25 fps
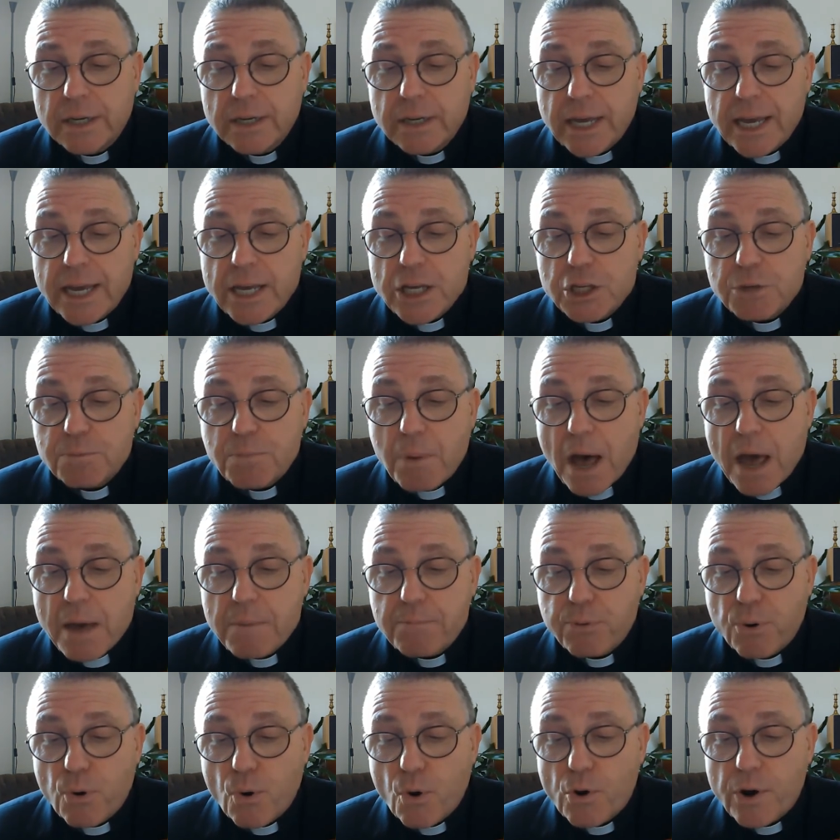is by
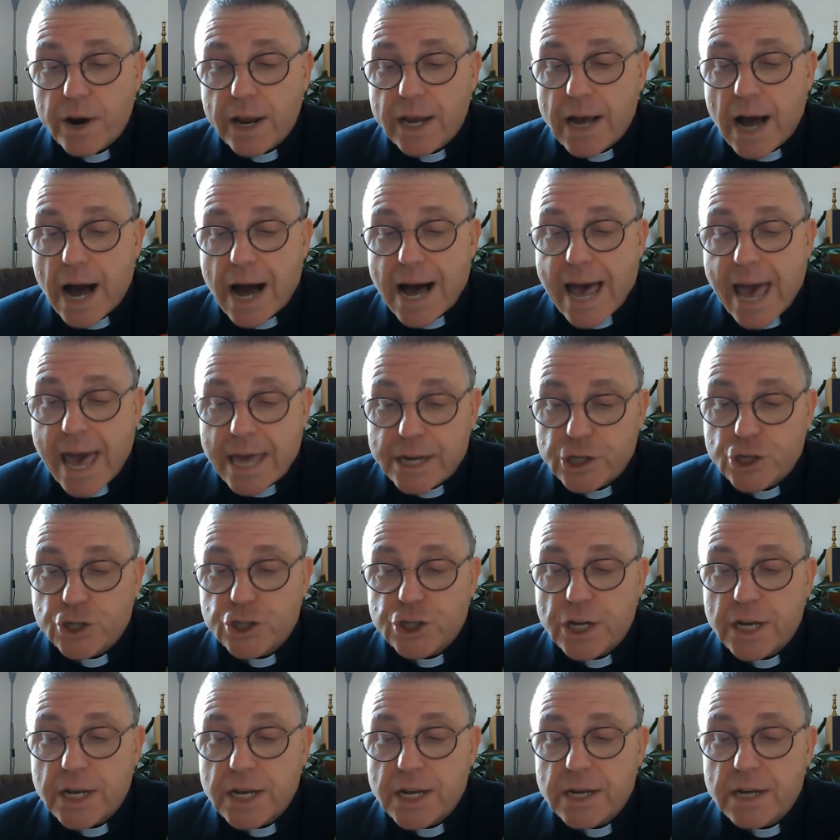pouring our
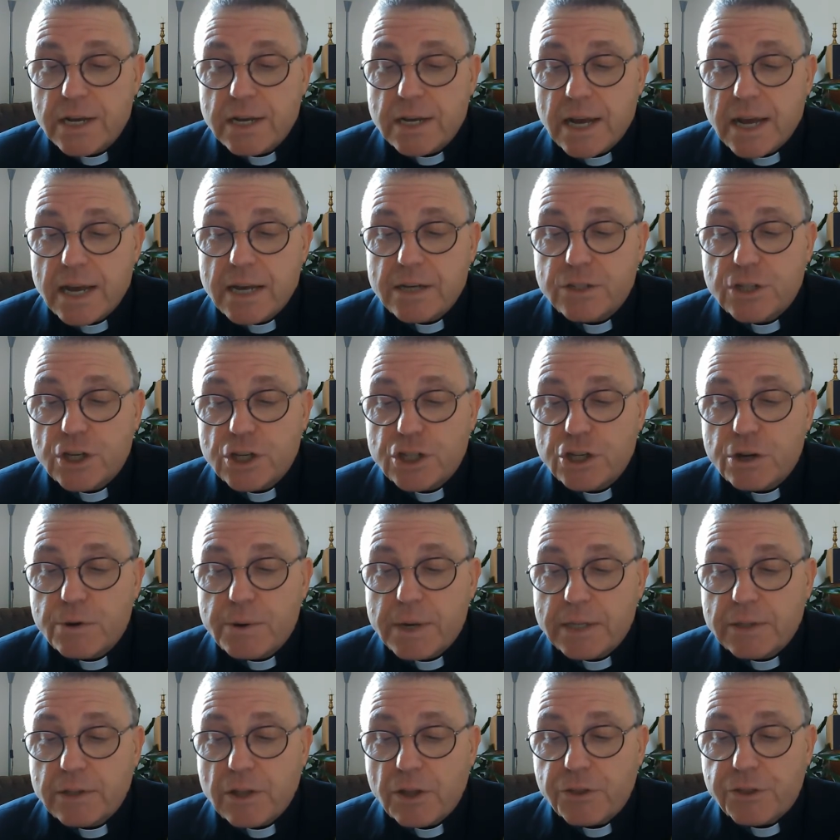energy into
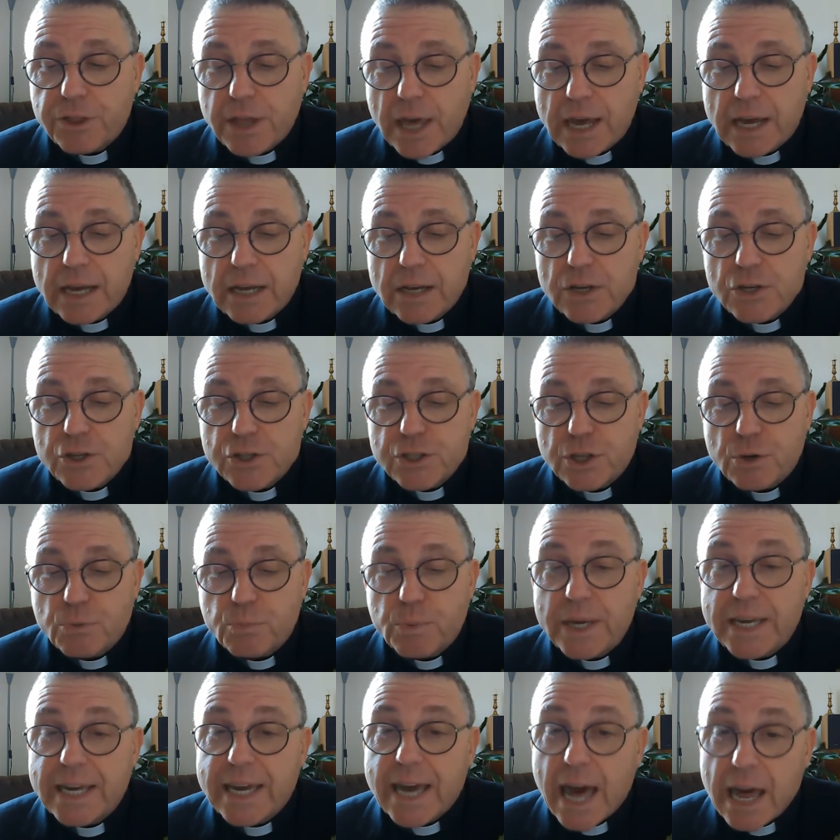doing the things that
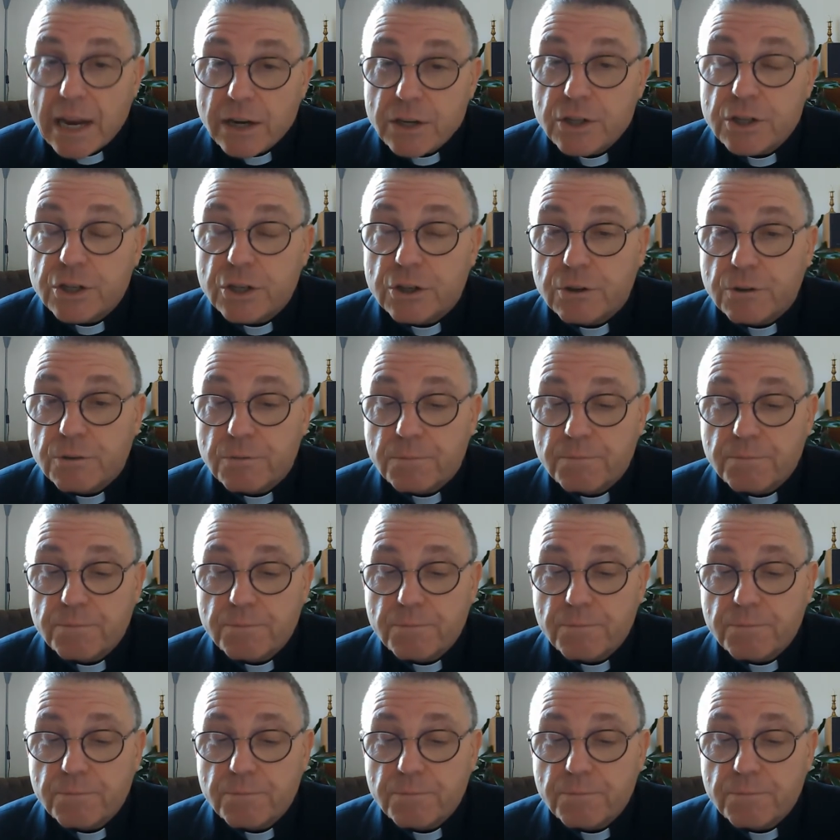we can do.